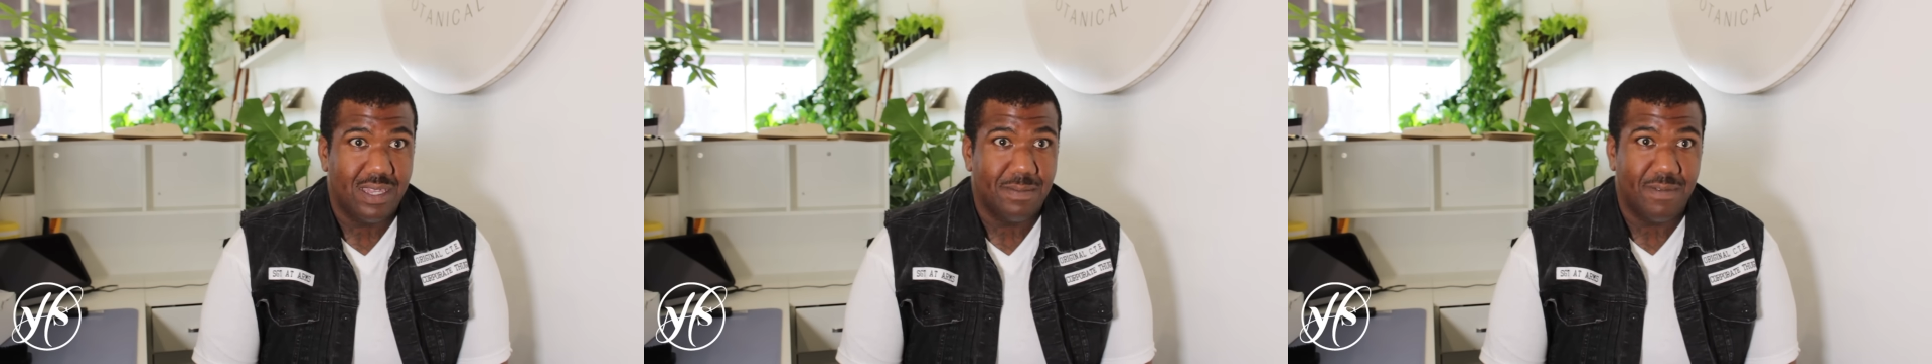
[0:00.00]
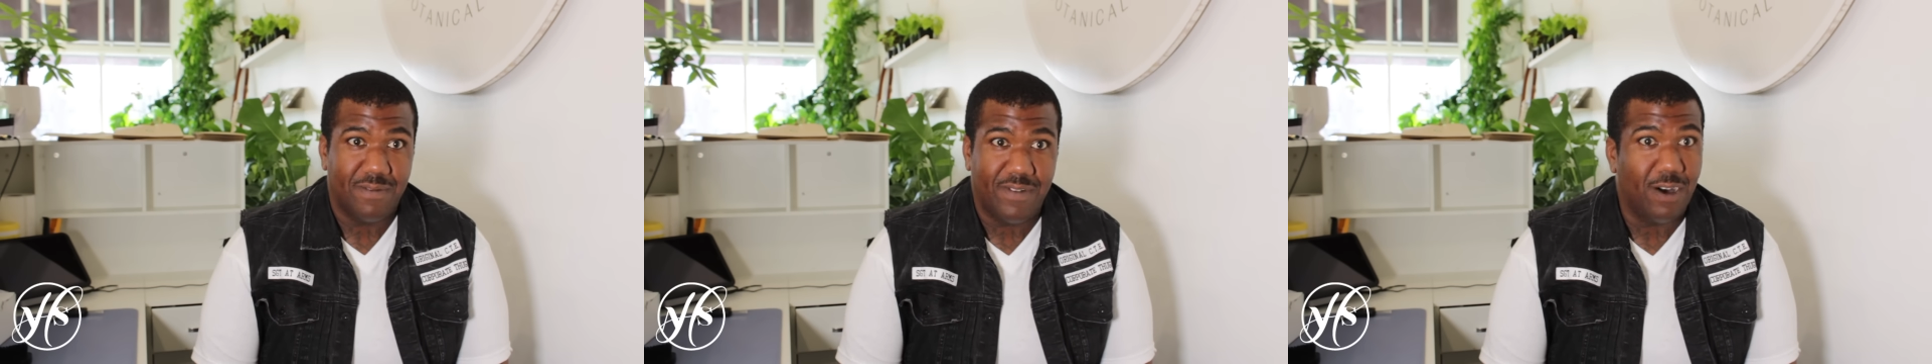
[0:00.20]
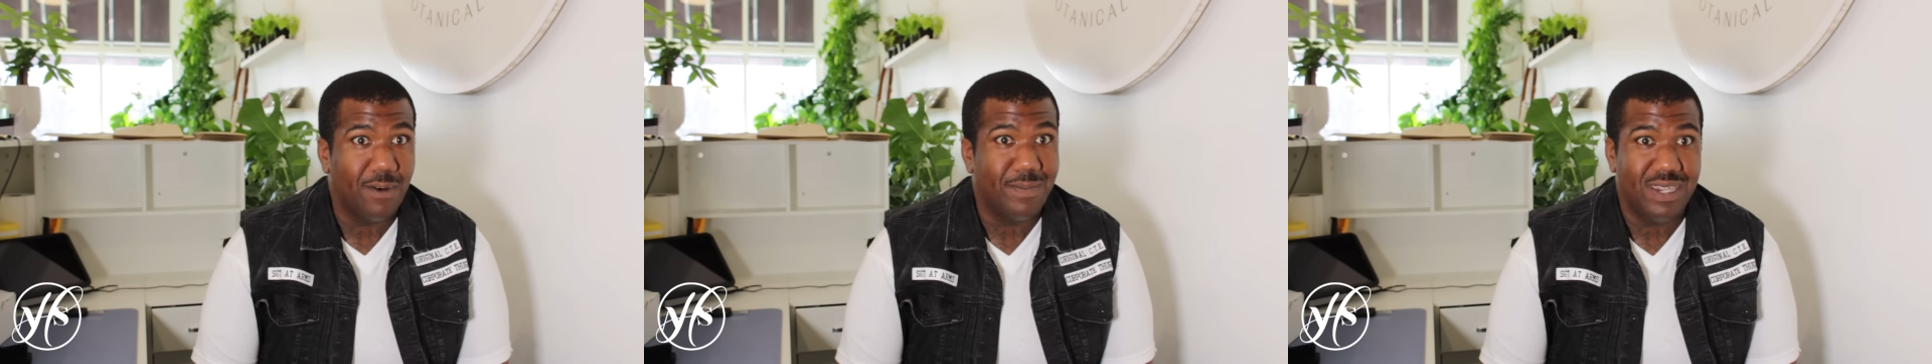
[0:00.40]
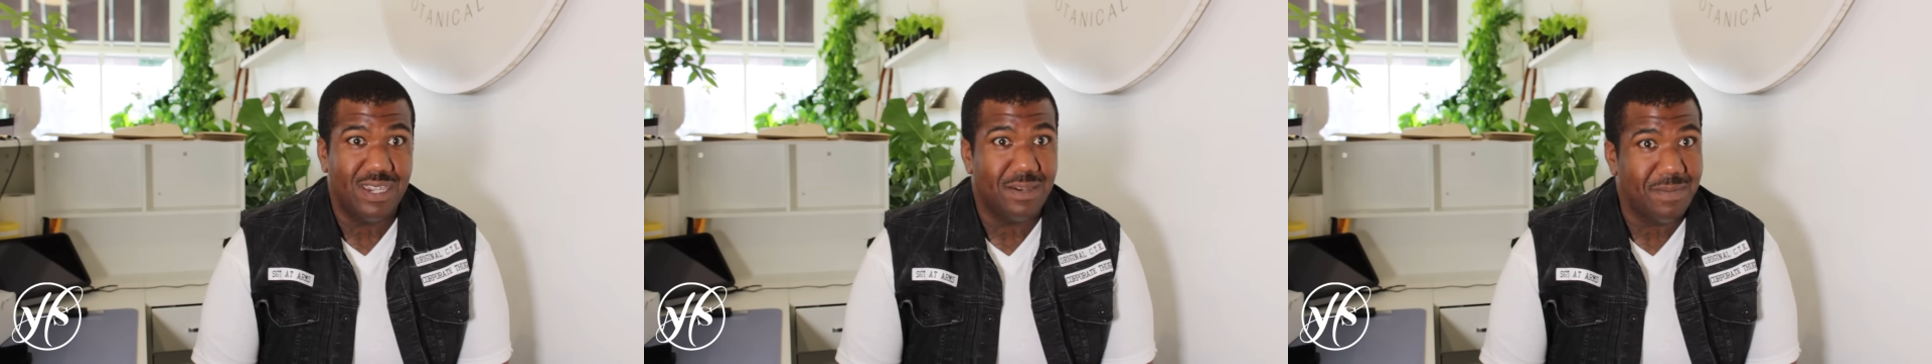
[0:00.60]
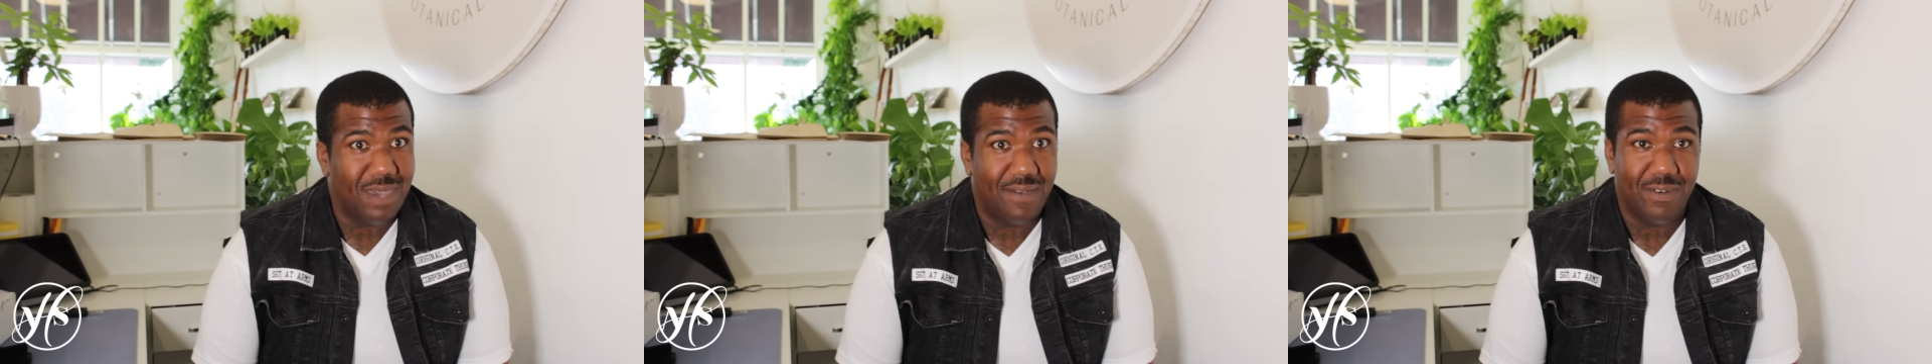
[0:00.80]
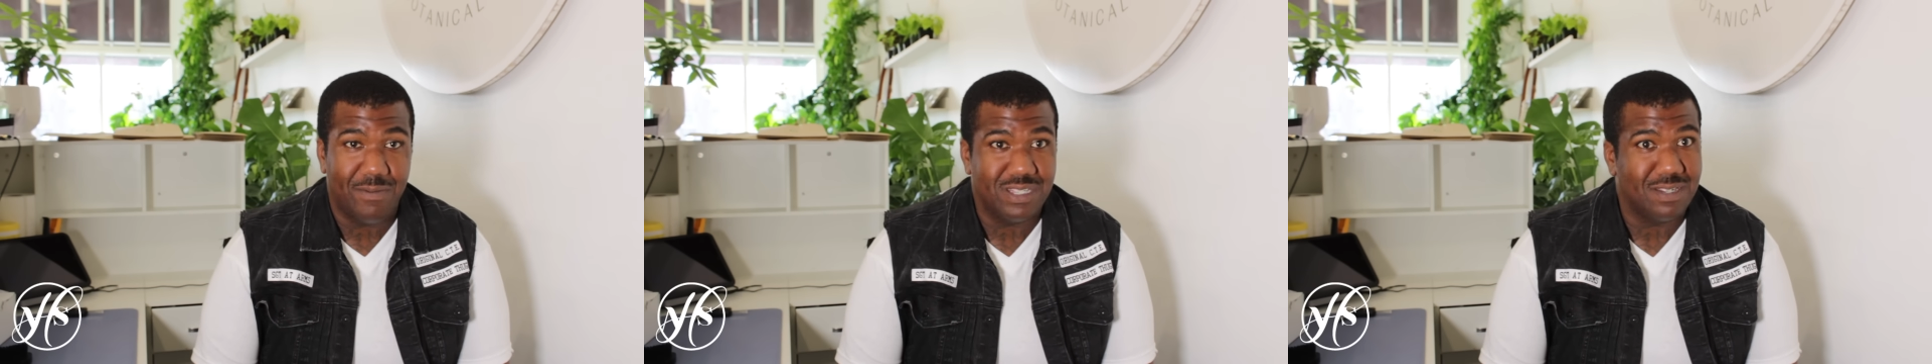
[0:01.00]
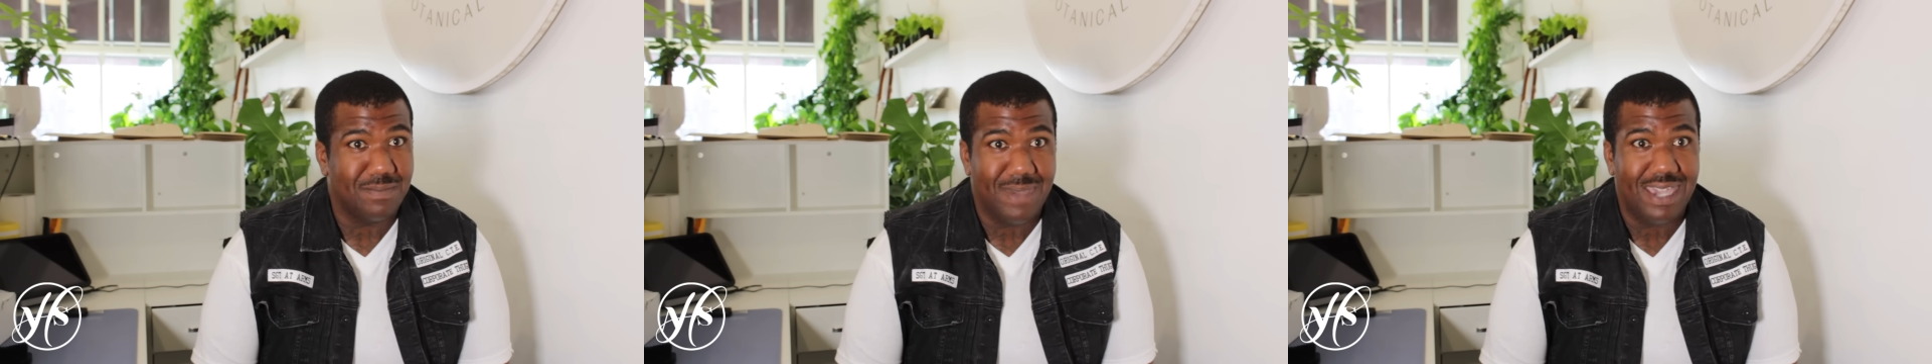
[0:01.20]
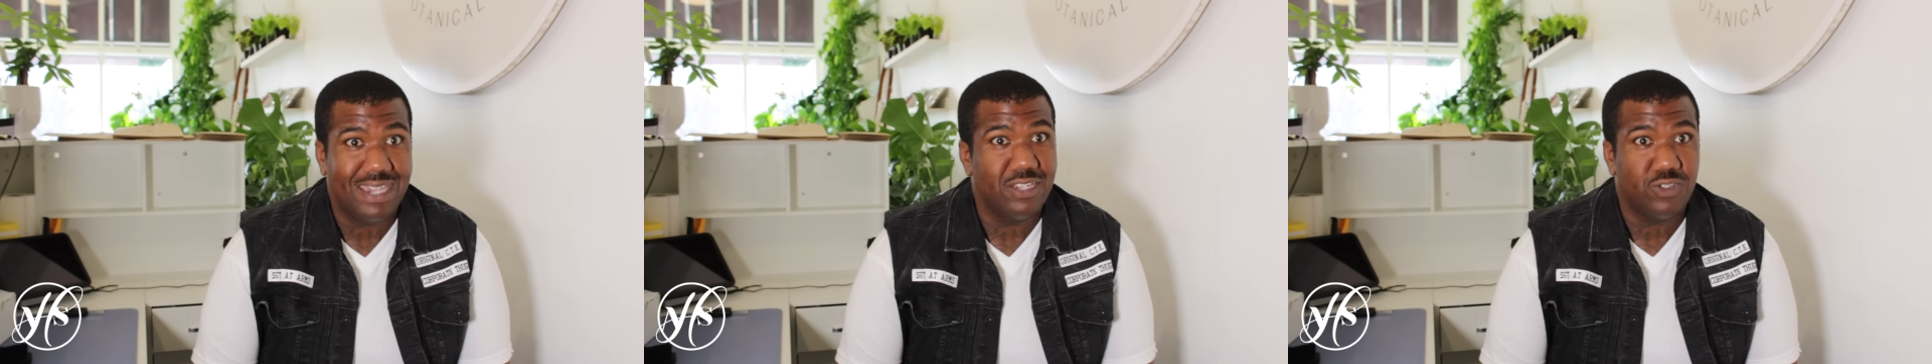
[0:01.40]
Before BMF, it was a
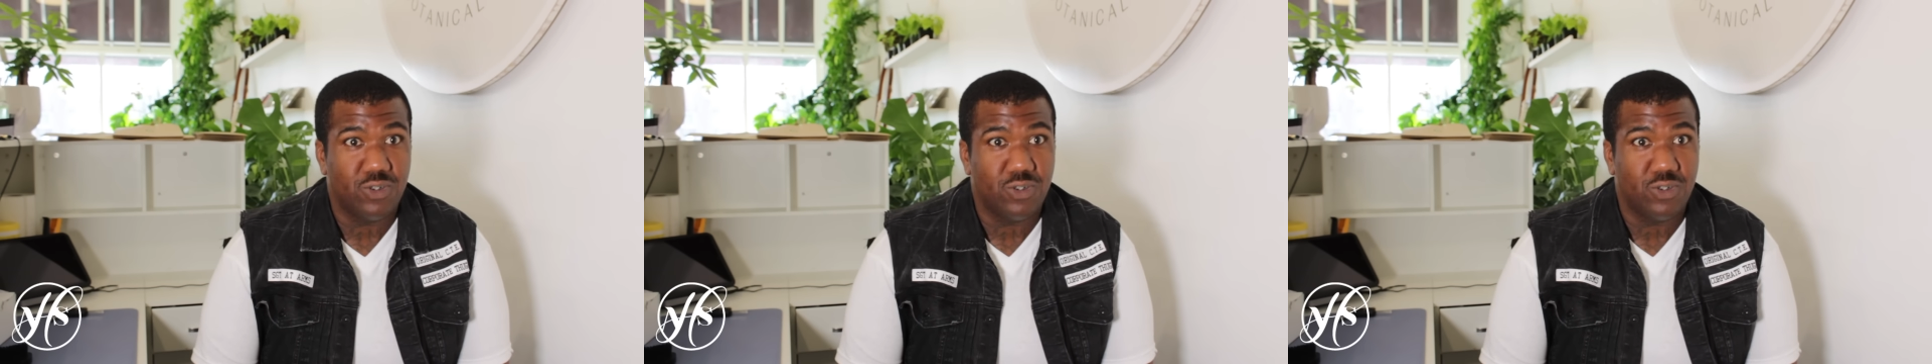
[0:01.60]
Macon